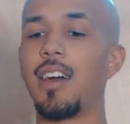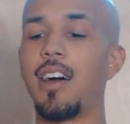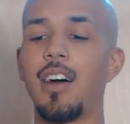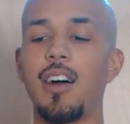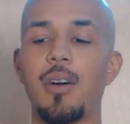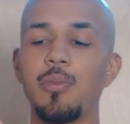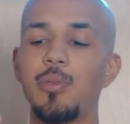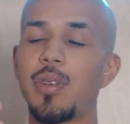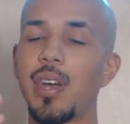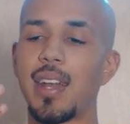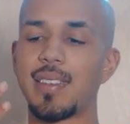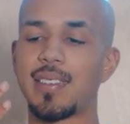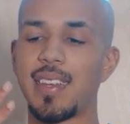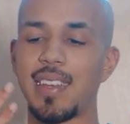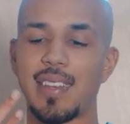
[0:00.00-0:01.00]
You got to
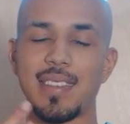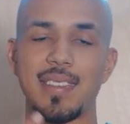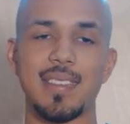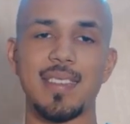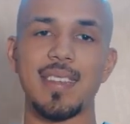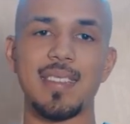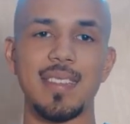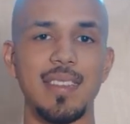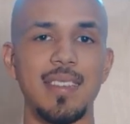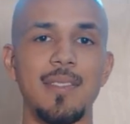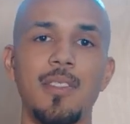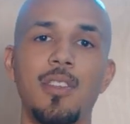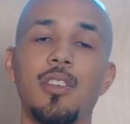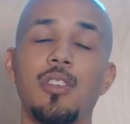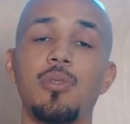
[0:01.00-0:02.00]
stay consistent.
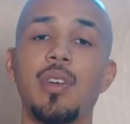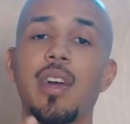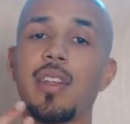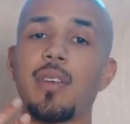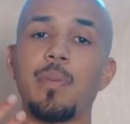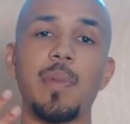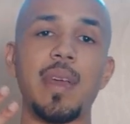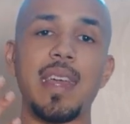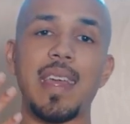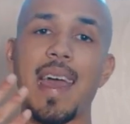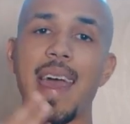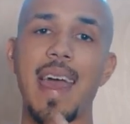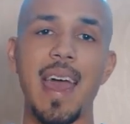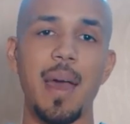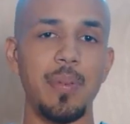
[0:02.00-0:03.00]
You got to make
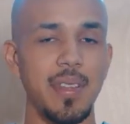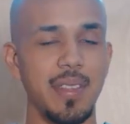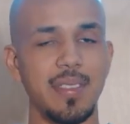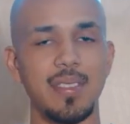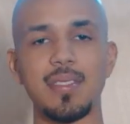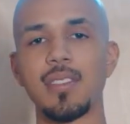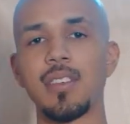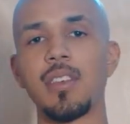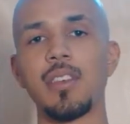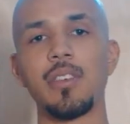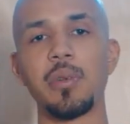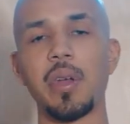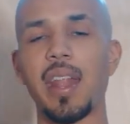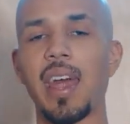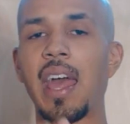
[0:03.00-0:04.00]
habits. You
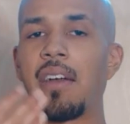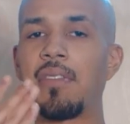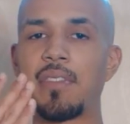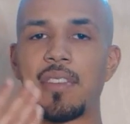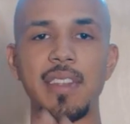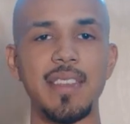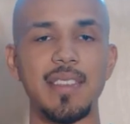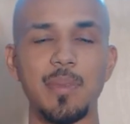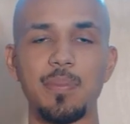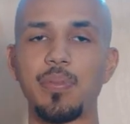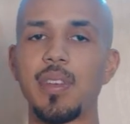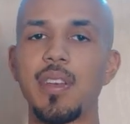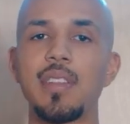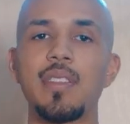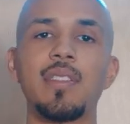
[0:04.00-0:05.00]
got to have
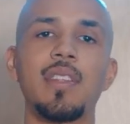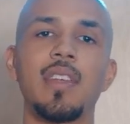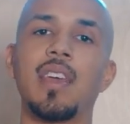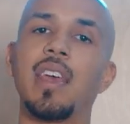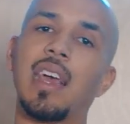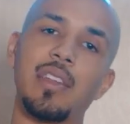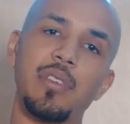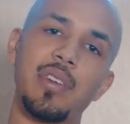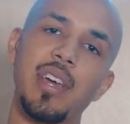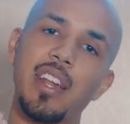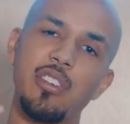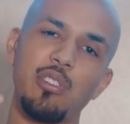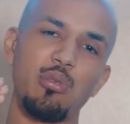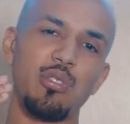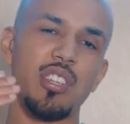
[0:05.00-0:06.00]
discipline. And you got to
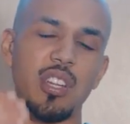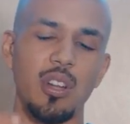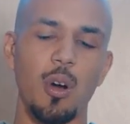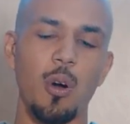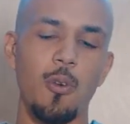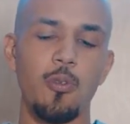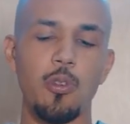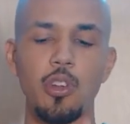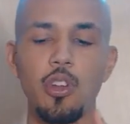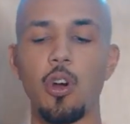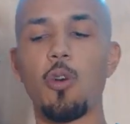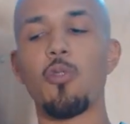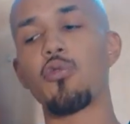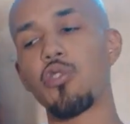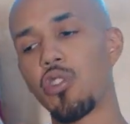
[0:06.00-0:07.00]
do shit over and
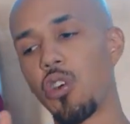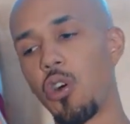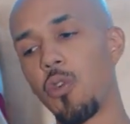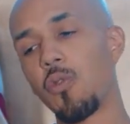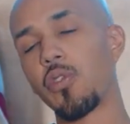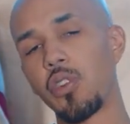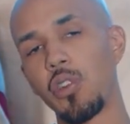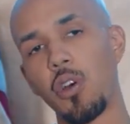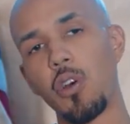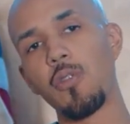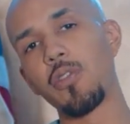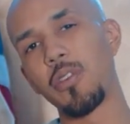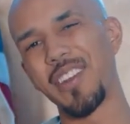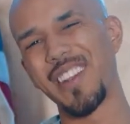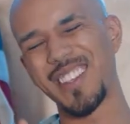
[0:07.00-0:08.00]
over and over and
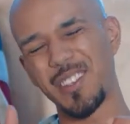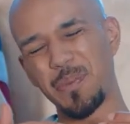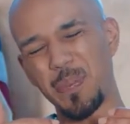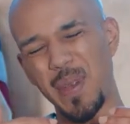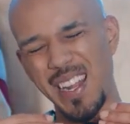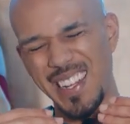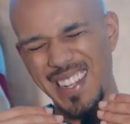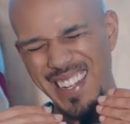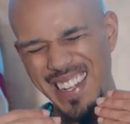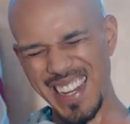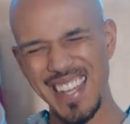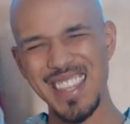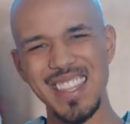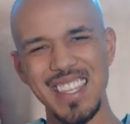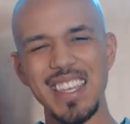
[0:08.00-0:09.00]
over and expect
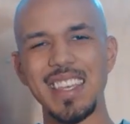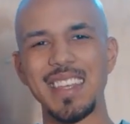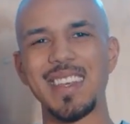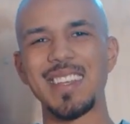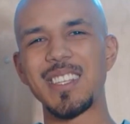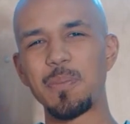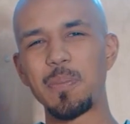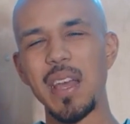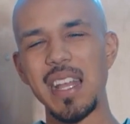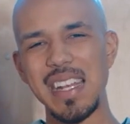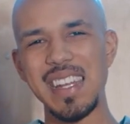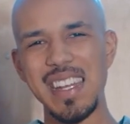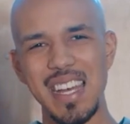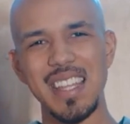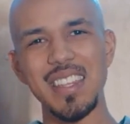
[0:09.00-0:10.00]
nothing. Expect
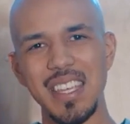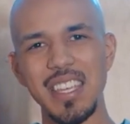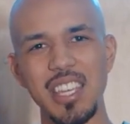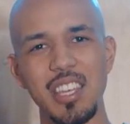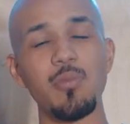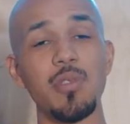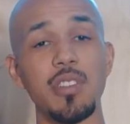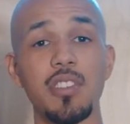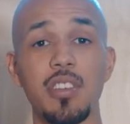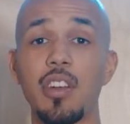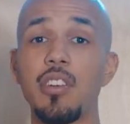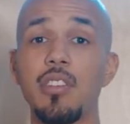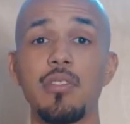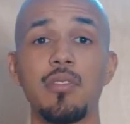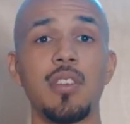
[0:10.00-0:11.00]
nothing in
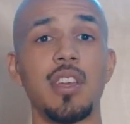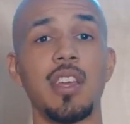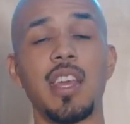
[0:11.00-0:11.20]
return.